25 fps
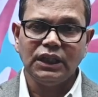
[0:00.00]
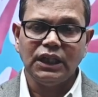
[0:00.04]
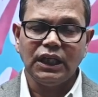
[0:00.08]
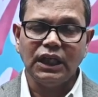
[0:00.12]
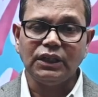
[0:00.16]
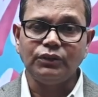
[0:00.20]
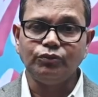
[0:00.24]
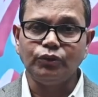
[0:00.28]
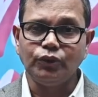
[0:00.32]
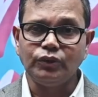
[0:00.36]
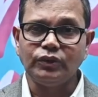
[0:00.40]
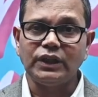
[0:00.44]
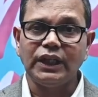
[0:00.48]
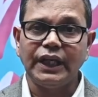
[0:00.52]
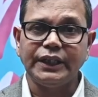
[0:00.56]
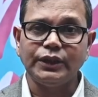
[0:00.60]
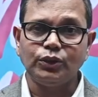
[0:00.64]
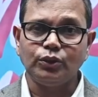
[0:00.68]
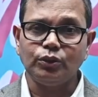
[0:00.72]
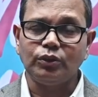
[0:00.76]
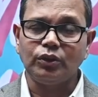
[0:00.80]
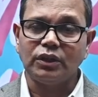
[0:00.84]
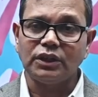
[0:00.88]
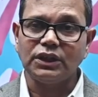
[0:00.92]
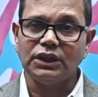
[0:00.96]
and we would like
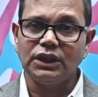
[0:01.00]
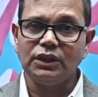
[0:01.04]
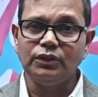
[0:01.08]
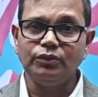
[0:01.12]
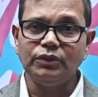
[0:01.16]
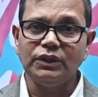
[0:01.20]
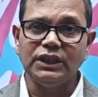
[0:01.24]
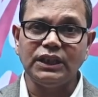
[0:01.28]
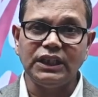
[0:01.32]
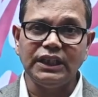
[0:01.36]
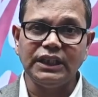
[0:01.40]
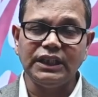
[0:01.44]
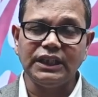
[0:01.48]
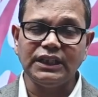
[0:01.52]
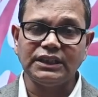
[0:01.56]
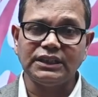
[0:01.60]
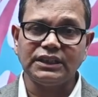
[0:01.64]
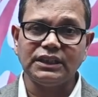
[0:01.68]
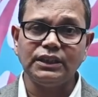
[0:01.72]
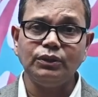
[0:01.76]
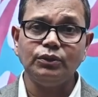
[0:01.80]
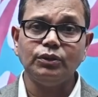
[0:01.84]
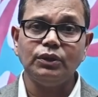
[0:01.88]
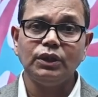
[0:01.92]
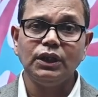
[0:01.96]
to continue with
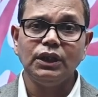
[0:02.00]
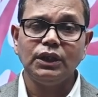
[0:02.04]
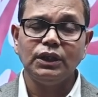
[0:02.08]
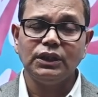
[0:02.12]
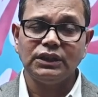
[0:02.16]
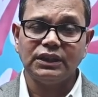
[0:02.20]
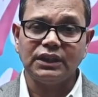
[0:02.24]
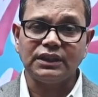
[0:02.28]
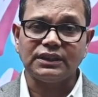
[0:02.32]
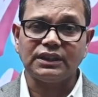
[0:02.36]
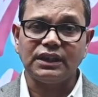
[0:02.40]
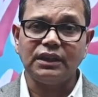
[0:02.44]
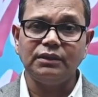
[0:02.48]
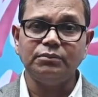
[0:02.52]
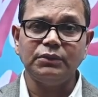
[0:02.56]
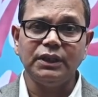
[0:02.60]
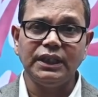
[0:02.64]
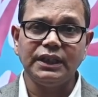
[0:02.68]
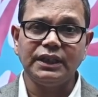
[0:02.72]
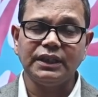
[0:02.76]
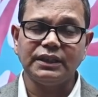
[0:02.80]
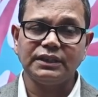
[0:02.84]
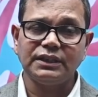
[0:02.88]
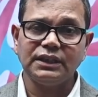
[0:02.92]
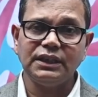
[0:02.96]
legacy, the same
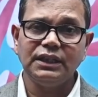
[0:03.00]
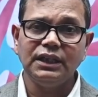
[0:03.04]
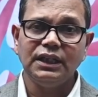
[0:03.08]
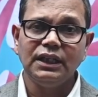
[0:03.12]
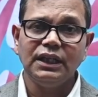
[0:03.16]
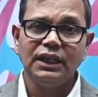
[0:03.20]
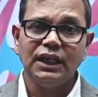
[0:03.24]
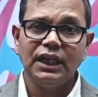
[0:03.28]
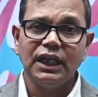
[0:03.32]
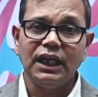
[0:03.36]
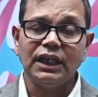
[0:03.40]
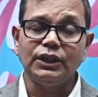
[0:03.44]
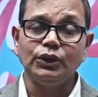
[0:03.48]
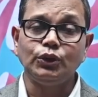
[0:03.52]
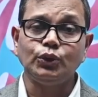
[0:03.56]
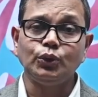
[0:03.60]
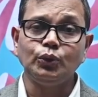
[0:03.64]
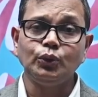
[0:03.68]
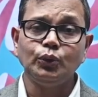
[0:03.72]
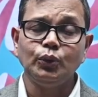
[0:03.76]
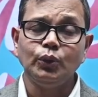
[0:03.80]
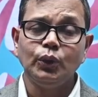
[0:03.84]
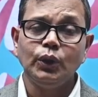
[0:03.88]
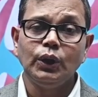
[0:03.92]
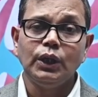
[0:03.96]
legacy, and
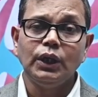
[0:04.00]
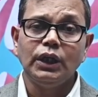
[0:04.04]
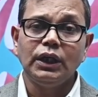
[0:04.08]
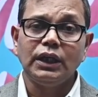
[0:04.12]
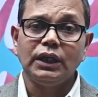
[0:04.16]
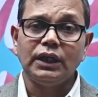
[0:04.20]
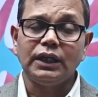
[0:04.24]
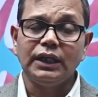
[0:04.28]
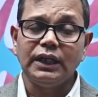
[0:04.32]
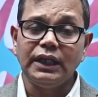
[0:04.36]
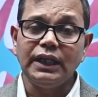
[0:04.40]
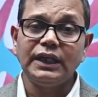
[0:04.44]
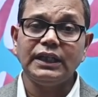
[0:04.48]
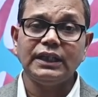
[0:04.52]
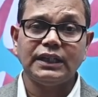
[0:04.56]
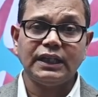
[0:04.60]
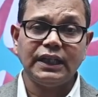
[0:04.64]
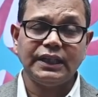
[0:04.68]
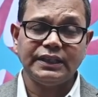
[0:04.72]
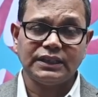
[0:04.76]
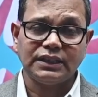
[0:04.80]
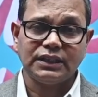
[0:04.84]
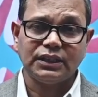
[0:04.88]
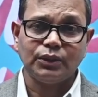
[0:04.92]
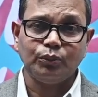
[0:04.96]
do
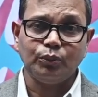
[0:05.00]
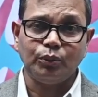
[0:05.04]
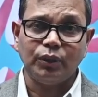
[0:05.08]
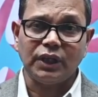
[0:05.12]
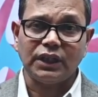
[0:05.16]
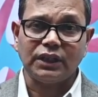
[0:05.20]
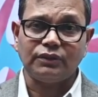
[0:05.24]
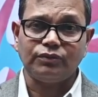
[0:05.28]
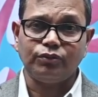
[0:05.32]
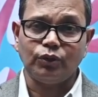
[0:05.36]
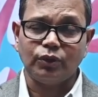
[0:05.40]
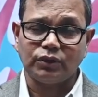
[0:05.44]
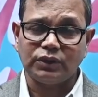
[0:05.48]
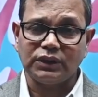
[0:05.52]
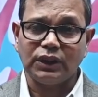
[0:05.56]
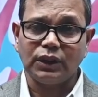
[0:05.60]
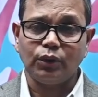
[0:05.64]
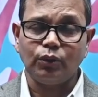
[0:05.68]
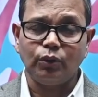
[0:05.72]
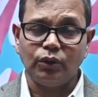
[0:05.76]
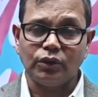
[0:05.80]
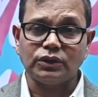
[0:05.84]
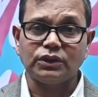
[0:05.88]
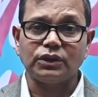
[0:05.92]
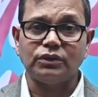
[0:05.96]
relentless work for the
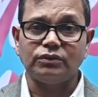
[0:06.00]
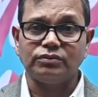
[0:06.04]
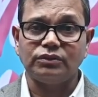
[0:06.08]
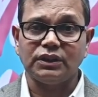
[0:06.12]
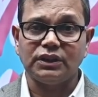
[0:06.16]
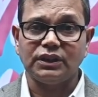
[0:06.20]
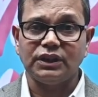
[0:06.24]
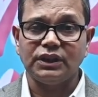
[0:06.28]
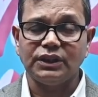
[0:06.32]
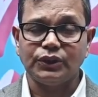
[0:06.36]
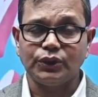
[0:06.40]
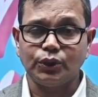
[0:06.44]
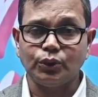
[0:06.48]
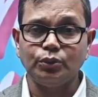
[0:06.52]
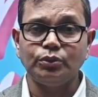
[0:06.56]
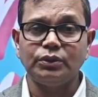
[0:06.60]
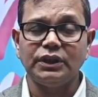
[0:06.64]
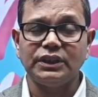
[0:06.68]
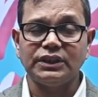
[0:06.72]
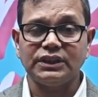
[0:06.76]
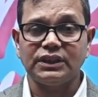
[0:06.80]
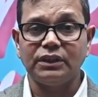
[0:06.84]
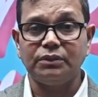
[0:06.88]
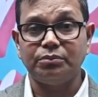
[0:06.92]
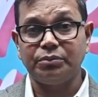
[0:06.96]
cause of the
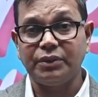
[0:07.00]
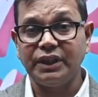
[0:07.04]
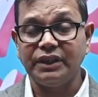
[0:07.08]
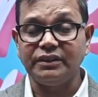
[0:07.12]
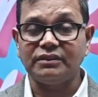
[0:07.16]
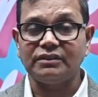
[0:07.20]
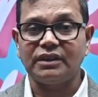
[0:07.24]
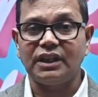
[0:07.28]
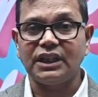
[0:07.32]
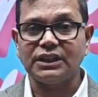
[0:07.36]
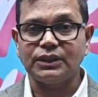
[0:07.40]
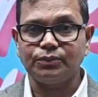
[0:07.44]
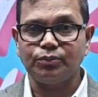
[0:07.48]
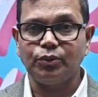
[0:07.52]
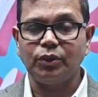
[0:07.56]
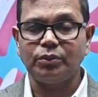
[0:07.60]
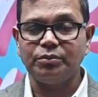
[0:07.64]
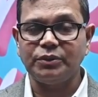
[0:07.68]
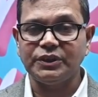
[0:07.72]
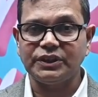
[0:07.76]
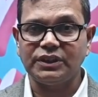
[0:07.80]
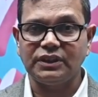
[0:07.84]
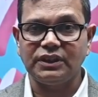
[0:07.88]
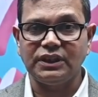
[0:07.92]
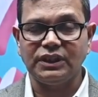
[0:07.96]
students and bring
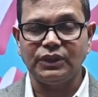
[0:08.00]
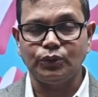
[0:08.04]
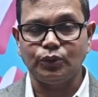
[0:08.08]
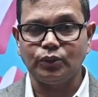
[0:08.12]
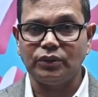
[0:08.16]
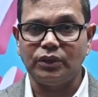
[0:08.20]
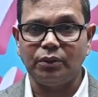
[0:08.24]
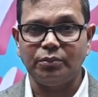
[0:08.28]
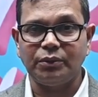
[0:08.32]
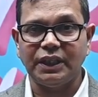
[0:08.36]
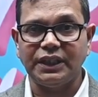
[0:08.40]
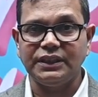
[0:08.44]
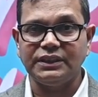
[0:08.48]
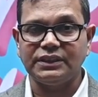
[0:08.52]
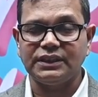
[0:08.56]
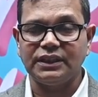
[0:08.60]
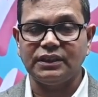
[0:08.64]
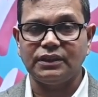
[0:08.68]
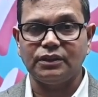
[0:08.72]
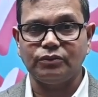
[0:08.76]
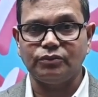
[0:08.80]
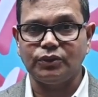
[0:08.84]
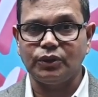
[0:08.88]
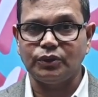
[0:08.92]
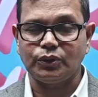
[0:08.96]
transformation into the
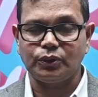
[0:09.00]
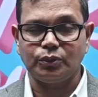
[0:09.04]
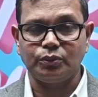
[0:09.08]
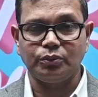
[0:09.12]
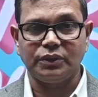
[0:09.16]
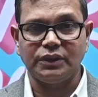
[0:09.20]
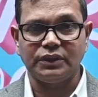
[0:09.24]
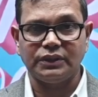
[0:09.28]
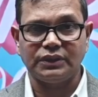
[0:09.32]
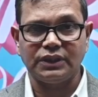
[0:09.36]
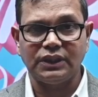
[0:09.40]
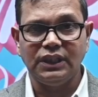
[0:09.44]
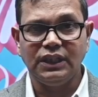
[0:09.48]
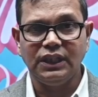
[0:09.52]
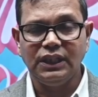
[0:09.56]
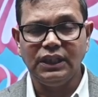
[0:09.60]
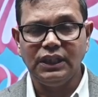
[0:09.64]
mindset of the students.